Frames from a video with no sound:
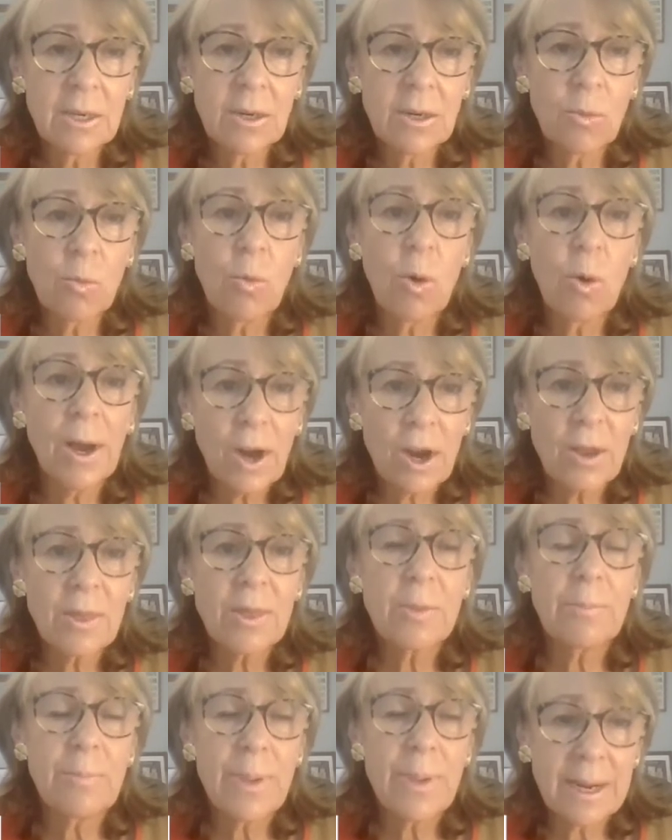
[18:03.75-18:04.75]
What are
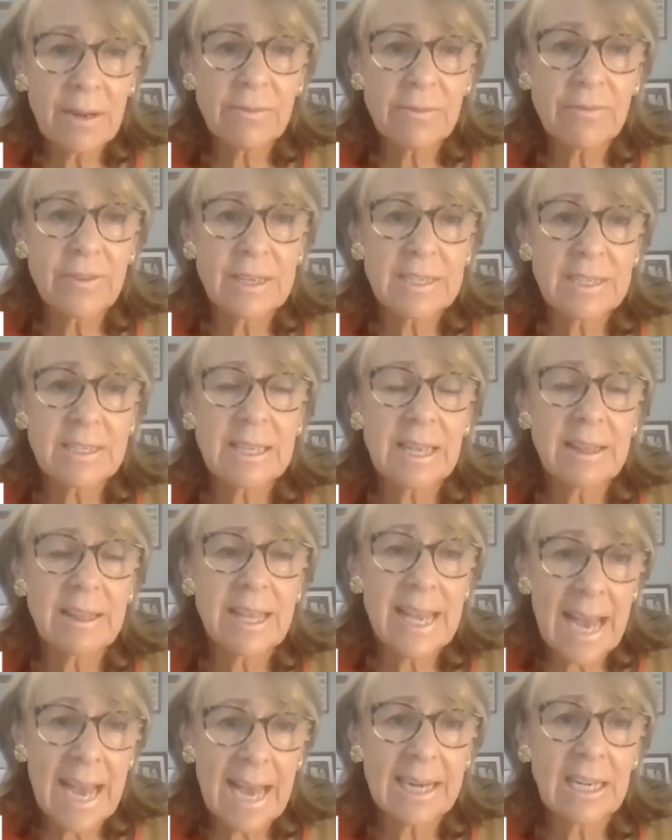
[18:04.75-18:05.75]
the benefits that
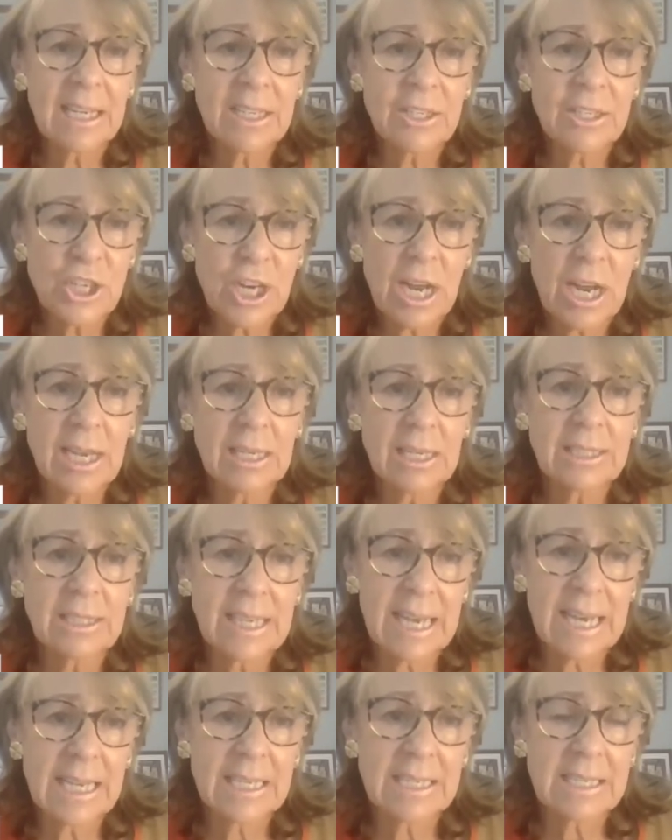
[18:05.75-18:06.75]
the adult child
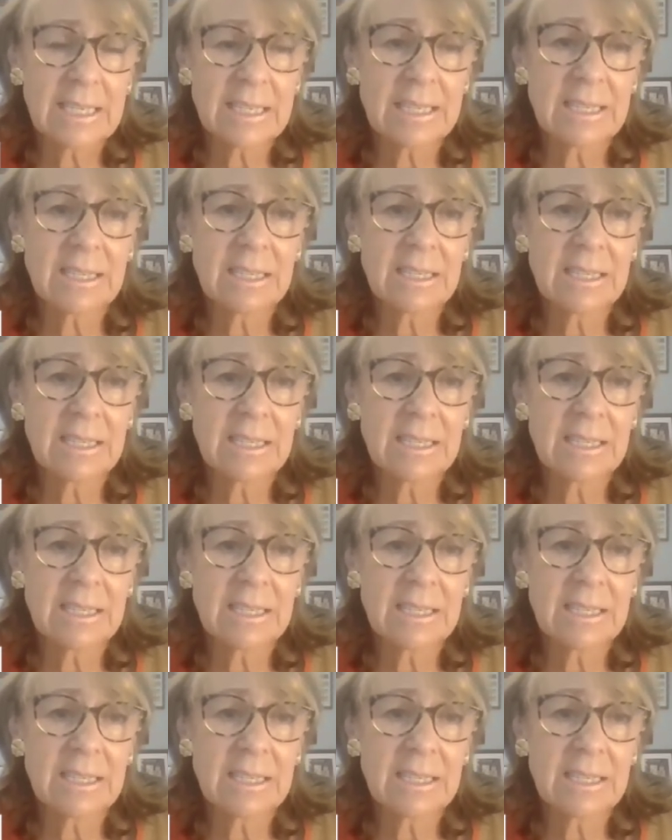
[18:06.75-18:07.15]
gets?